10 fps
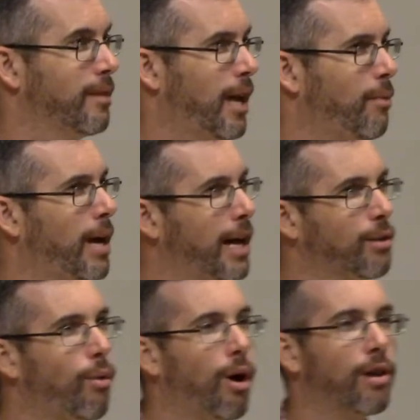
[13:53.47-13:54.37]
and we had to
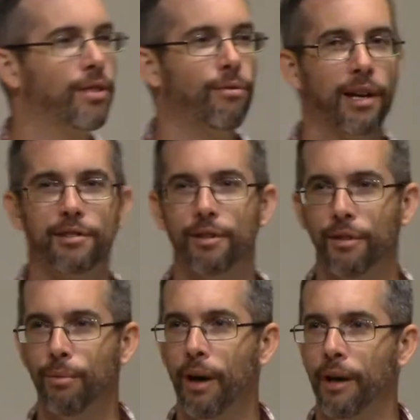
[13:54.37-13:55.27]
walk the rest of
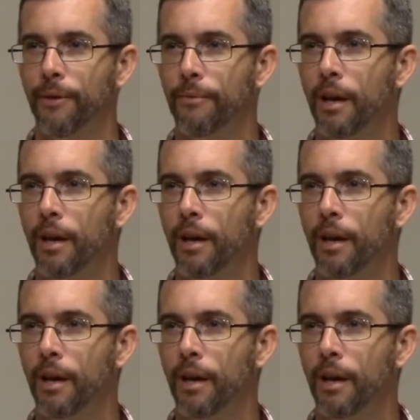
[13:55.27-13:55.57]
the way.